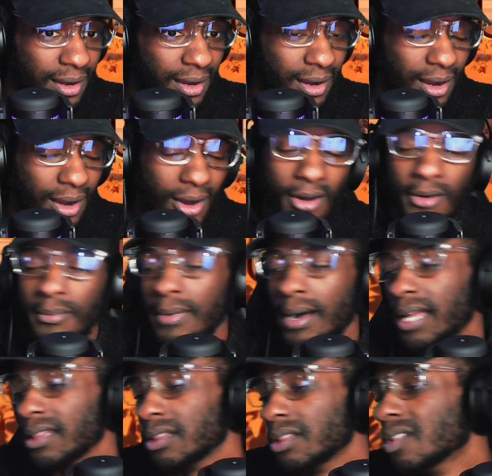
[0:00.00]
Oh my
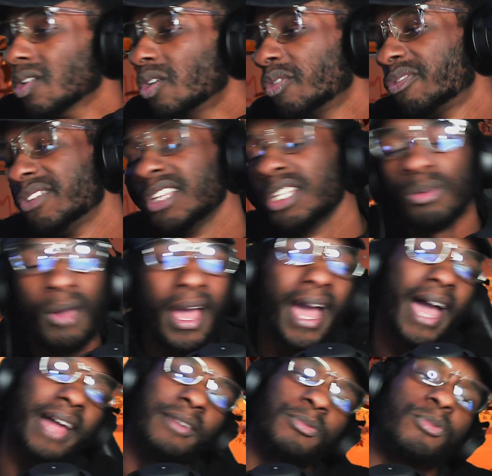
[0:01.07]
Luffy, you
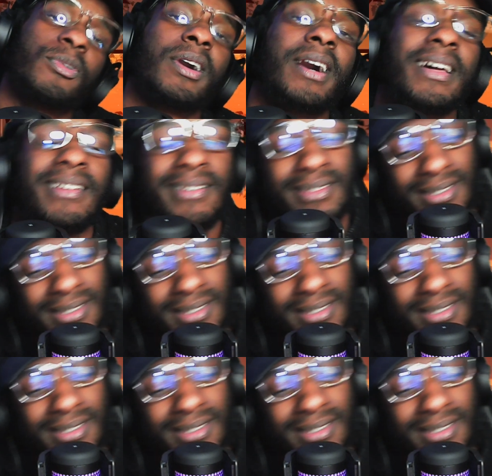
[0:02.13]
had one